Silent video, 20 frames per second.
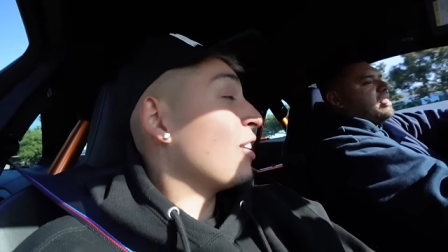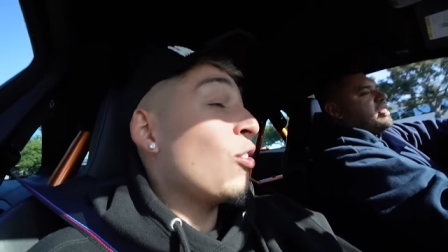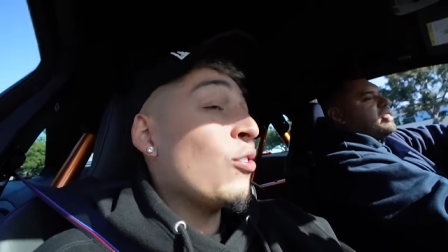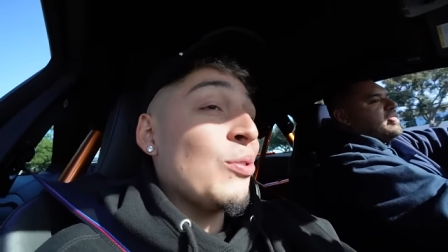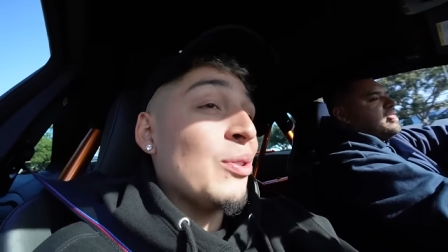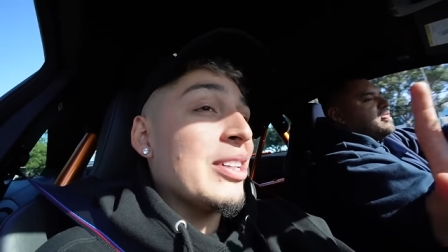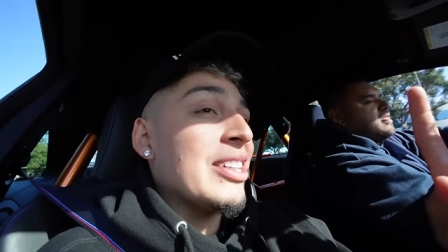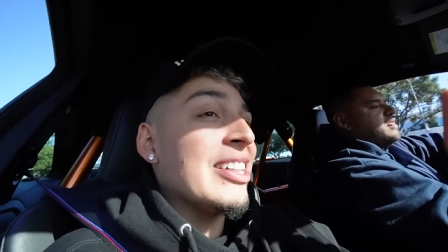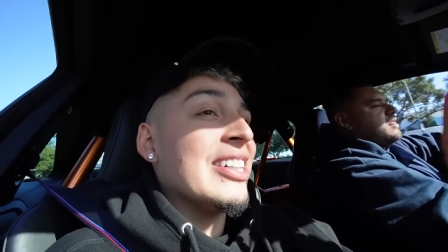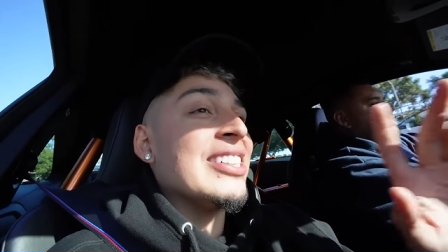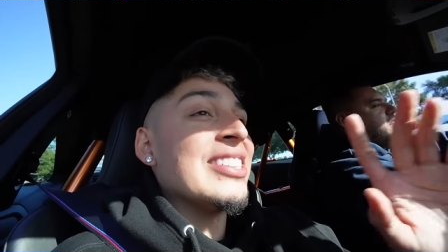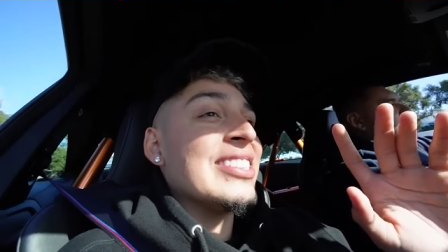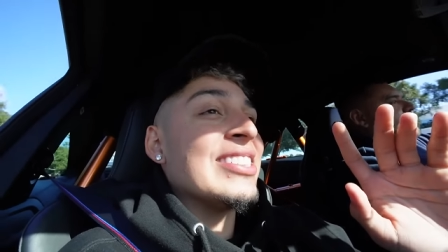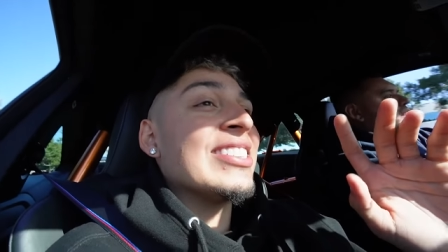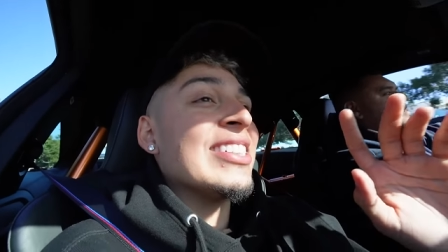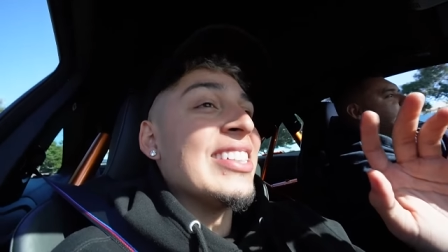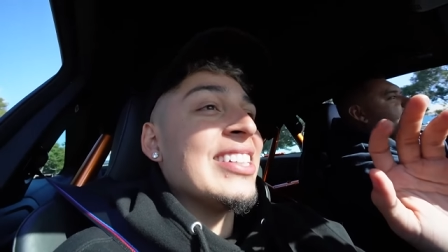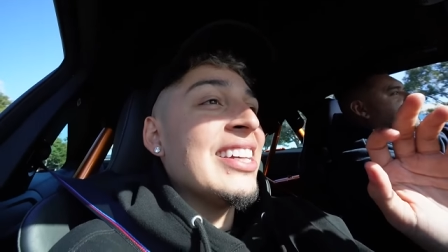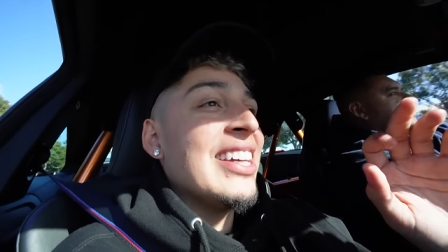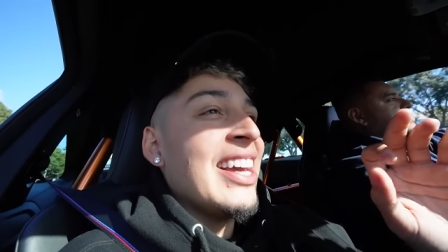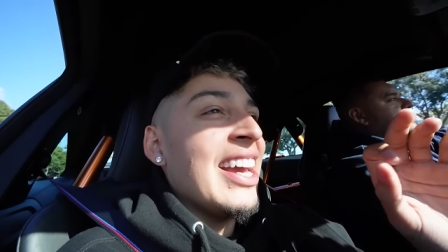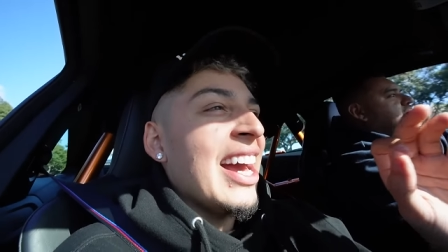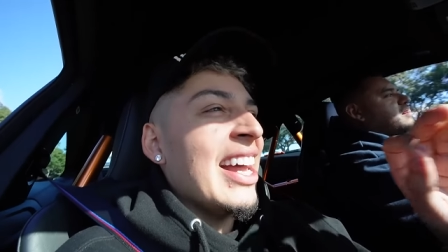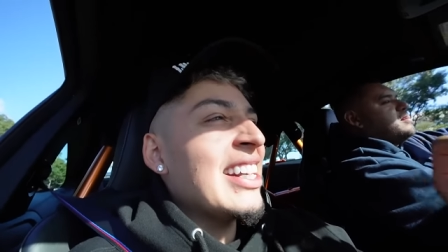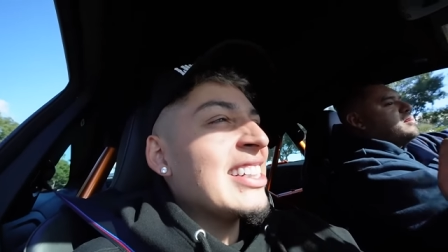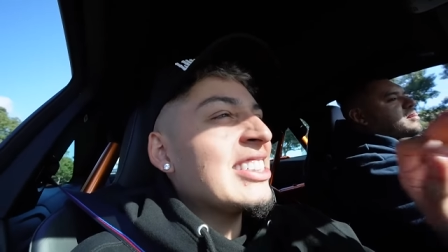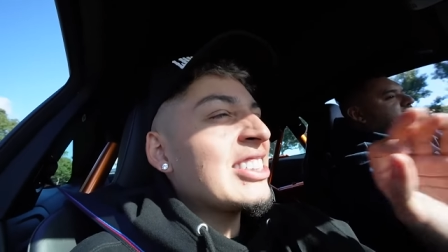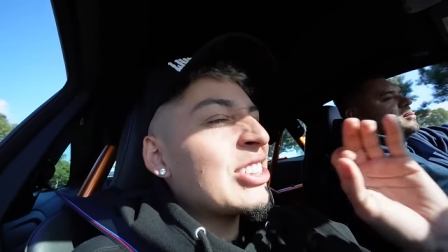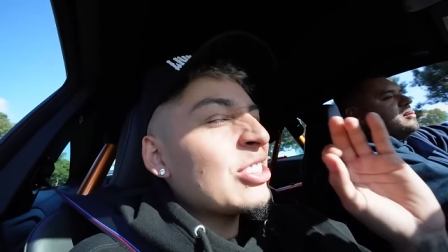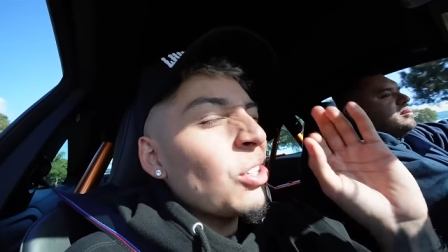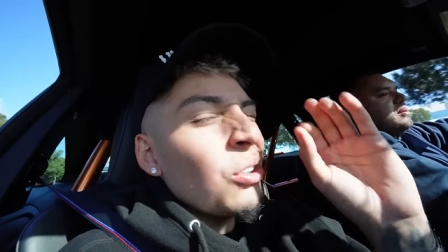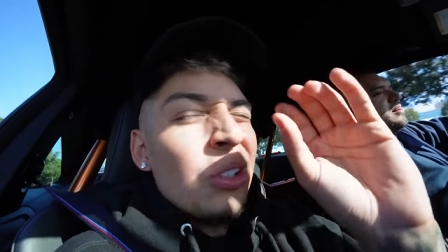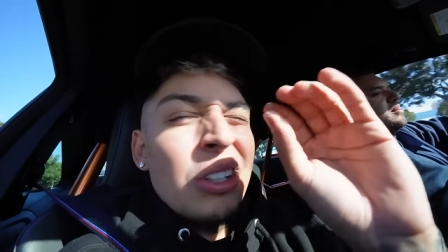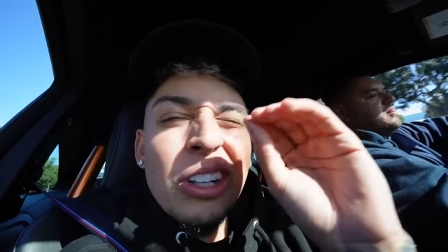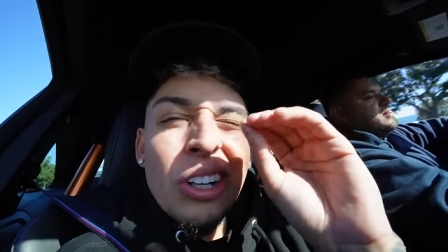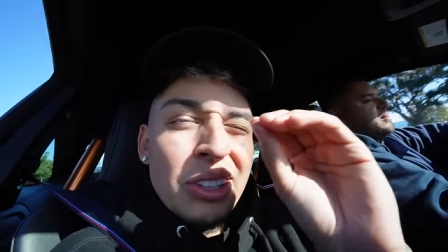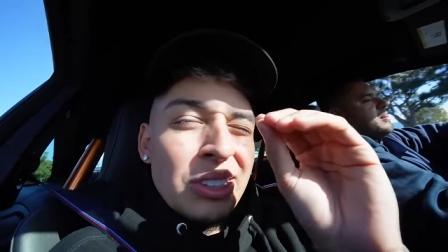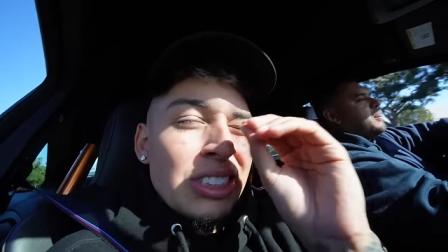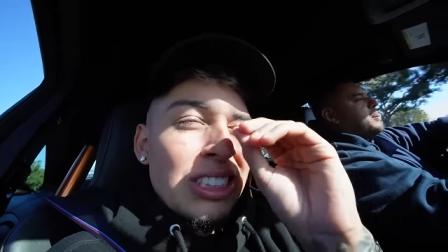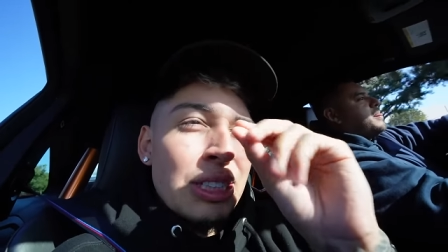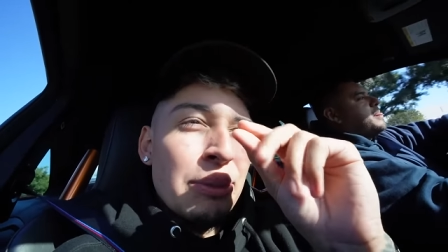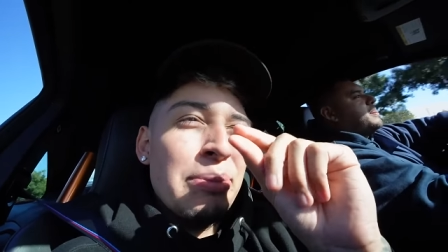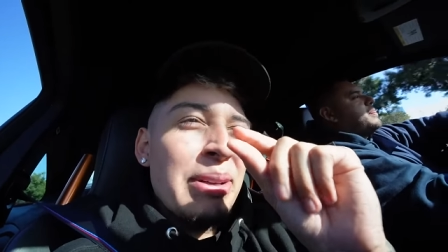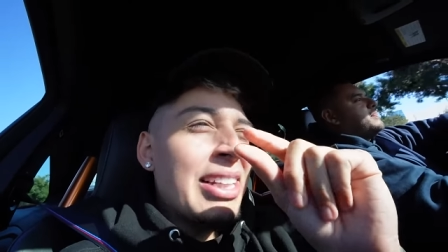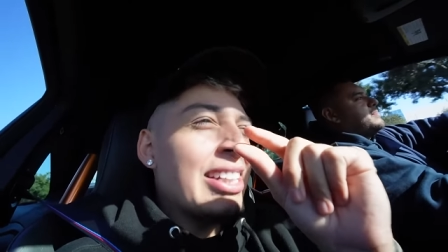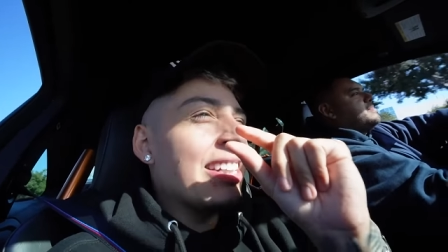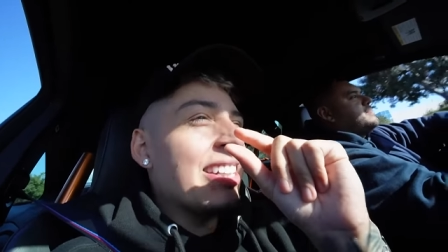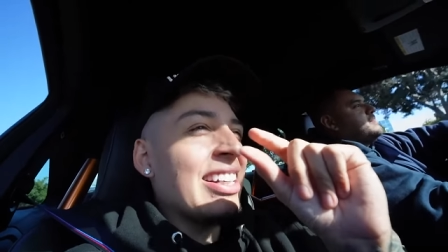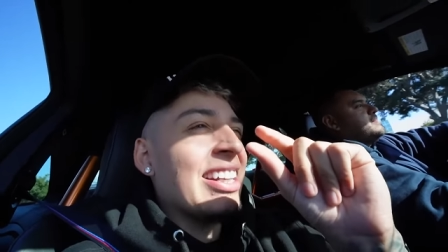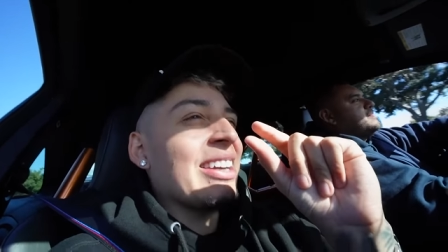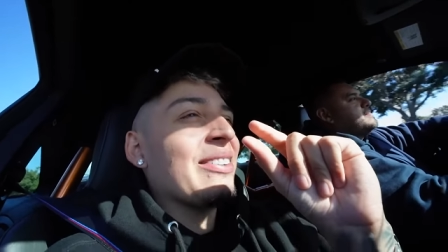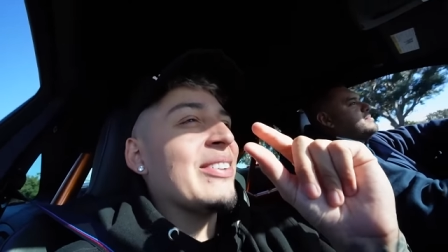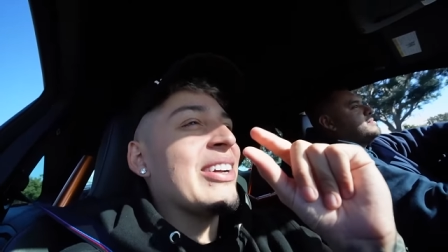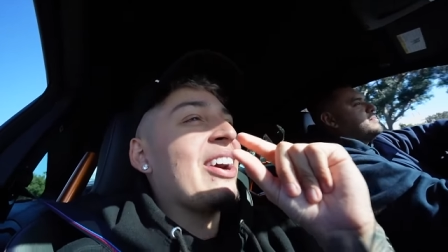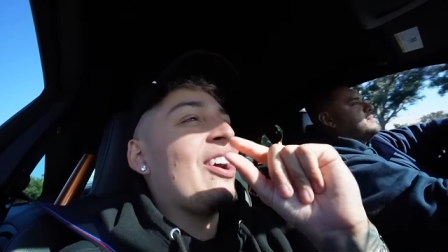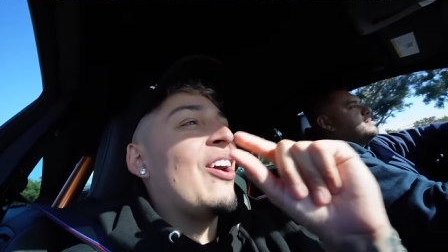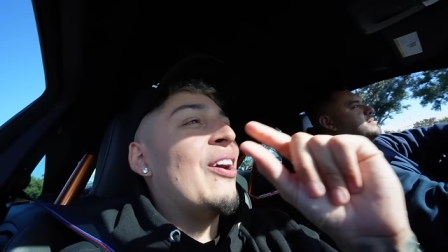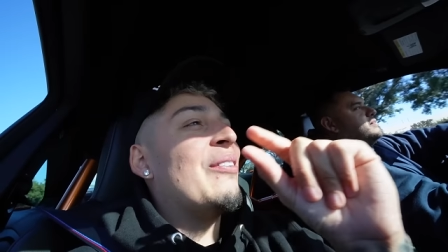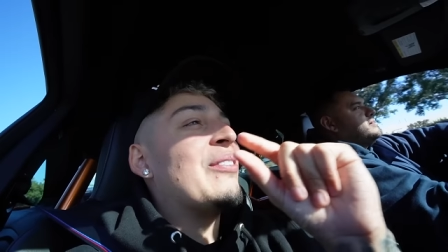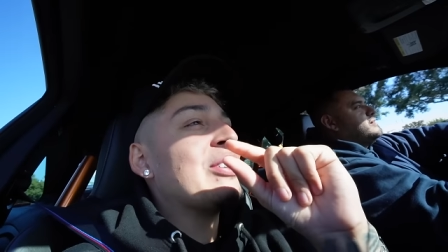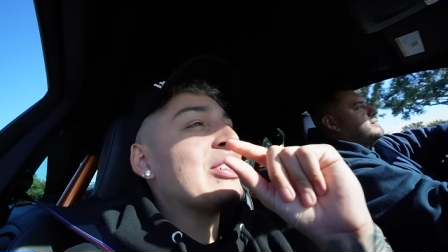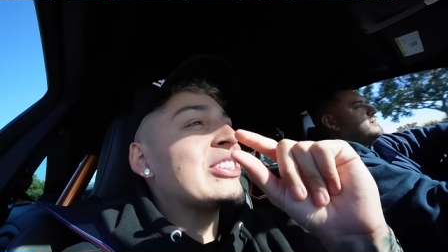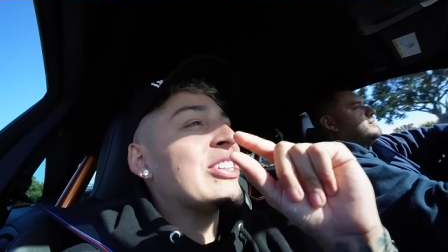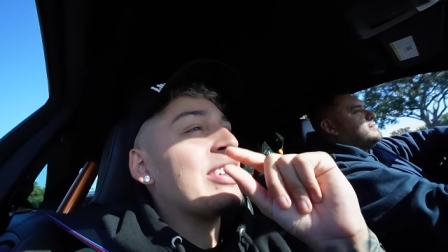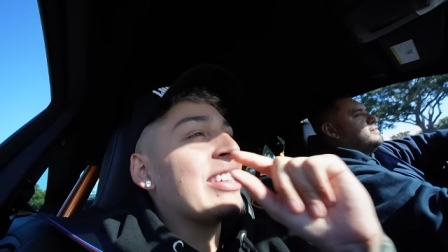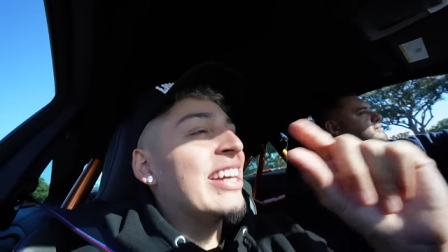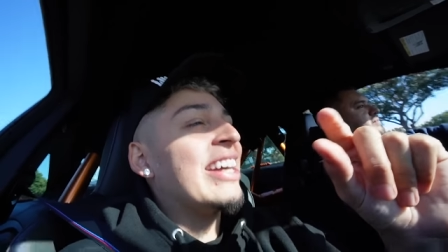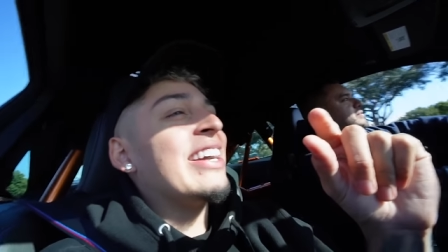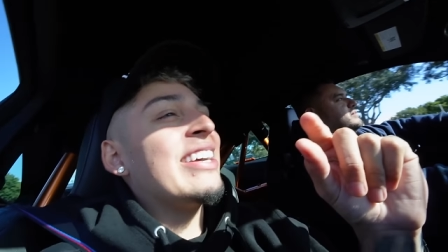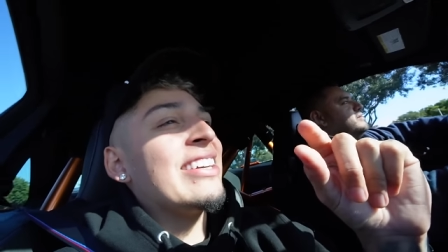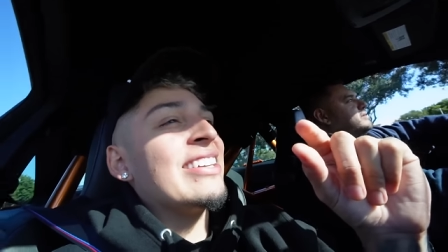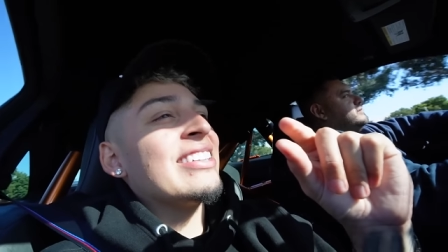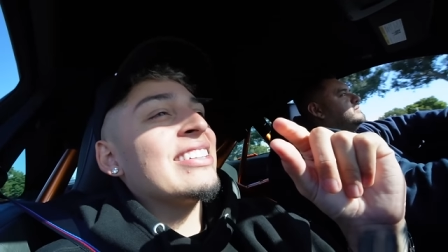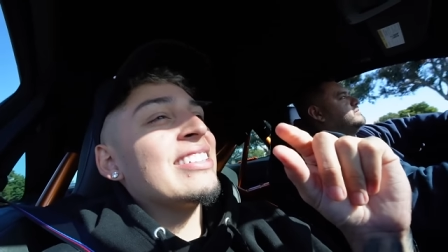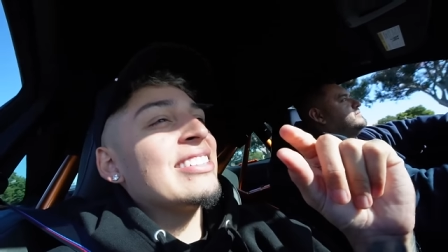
Hopefully it does. And it's so close to being there. Like, we almost are there.